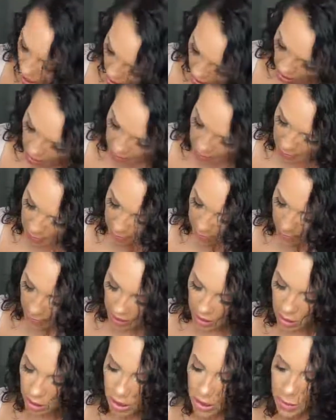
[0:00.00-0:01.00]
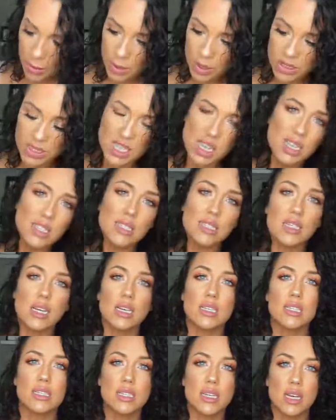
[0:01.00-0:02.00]
I used to put tons and
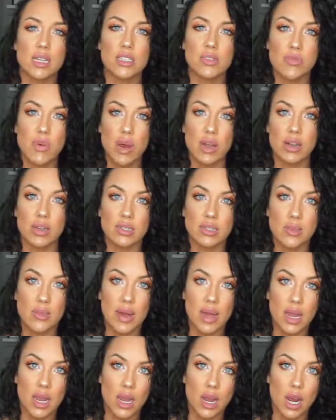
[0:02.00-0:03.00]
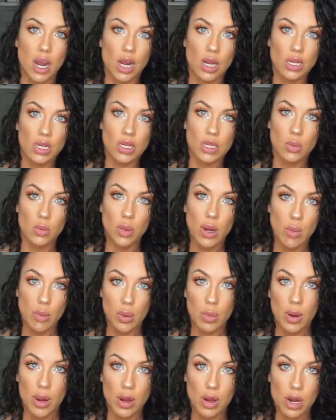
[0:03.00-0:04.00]
tons and tons of products in my hair when I would
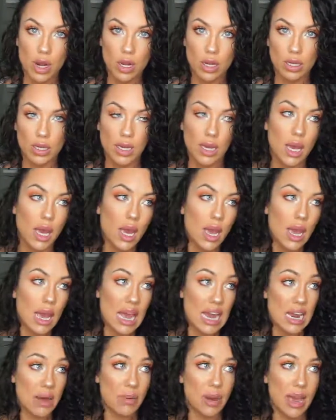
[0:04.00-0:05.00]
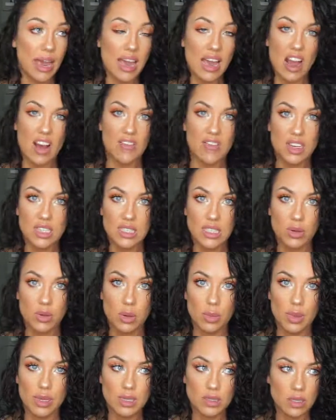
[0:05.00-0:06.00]
wear it curly, and I would hate how fuzzy it would
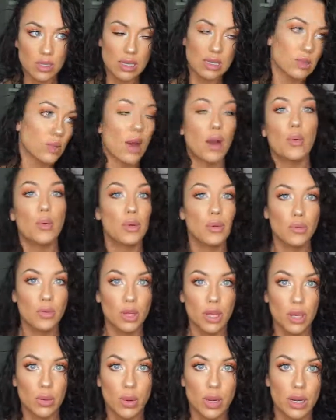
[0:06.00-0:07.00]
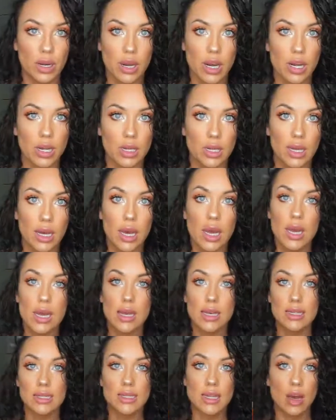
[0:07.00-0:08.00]
be, so that's why I wouldn't really wear it curly.
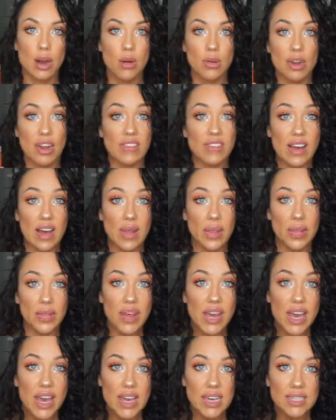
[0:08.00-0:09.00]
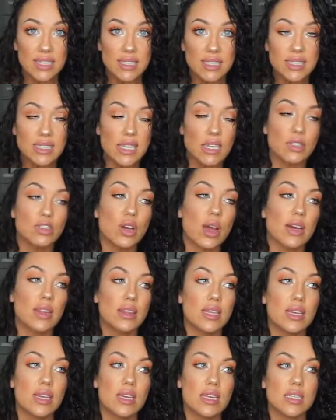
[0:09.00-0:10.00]
So when I found this and tried
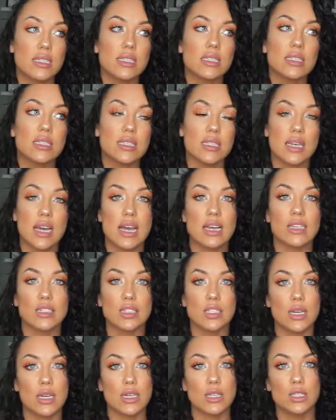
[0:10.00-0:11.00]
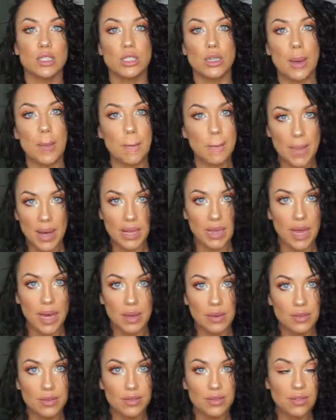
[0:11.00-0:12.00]
this, it has changed my
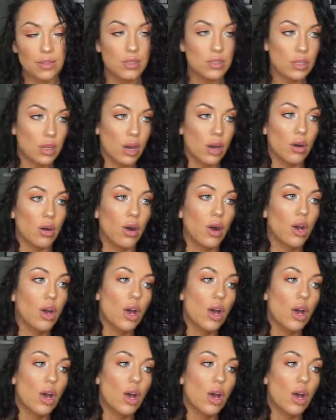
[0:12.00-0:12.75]
life. So